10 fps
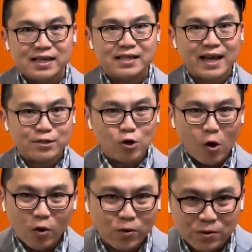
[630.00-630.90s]
That
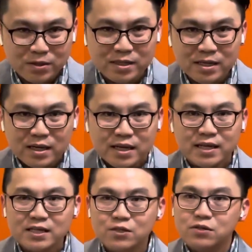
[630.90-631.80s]
goal
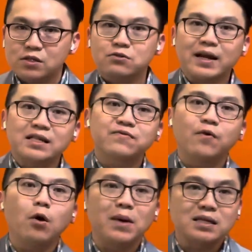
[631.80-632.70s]
is to
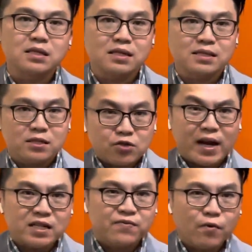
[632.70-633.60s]
transform us,
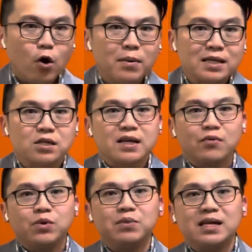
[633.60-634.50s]
so that
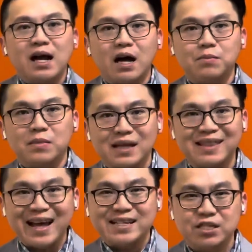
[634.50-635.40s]
we become
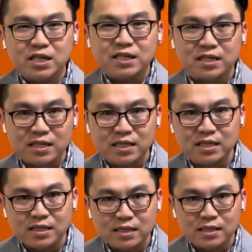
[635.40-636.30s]
like Jesus.